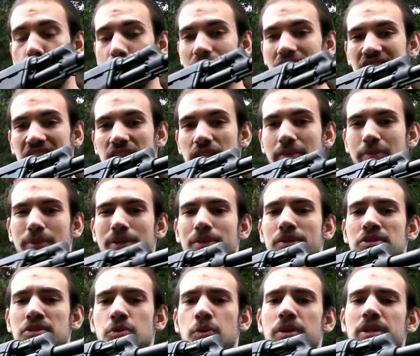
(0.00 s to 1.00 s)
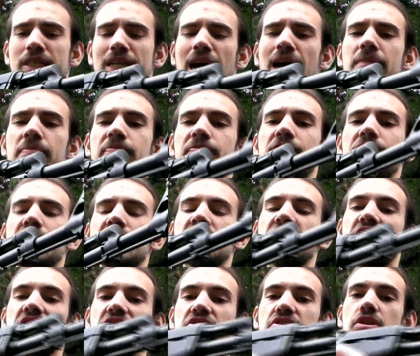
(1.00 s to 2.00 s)
This is the Real Sword Type
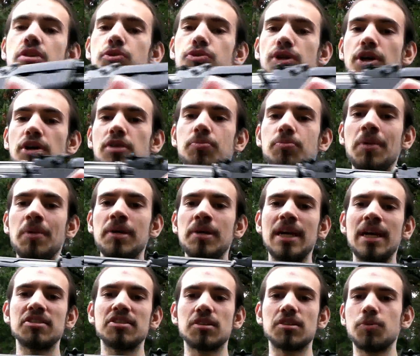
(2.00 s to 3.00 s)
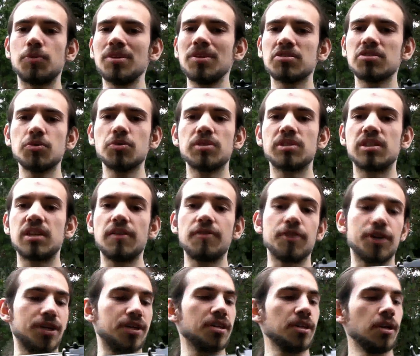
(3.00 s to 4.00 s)
56-2. Now you may be asking, what's so
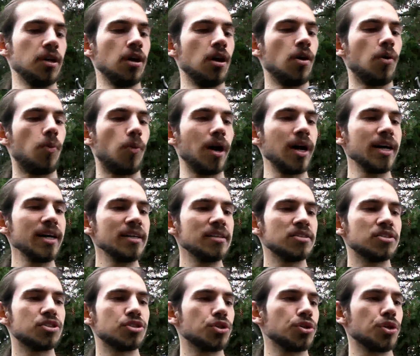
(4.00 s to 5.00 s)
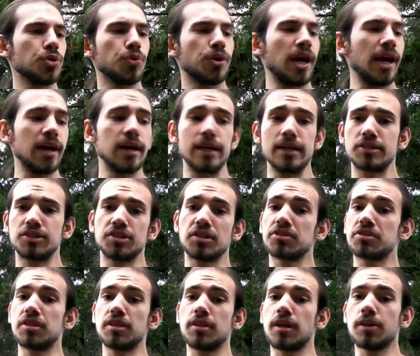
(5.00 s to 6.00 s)
different? Why should you care? It's
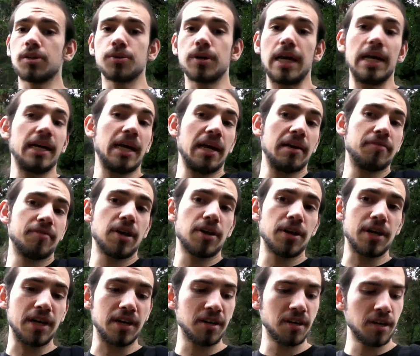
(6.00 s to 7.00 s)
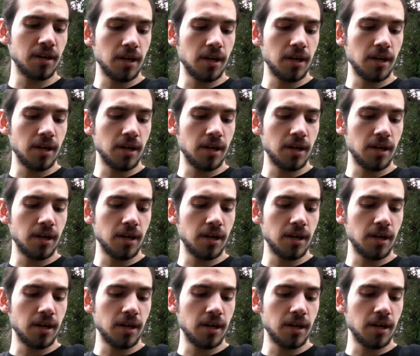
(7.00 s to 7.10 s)
just another AK variant.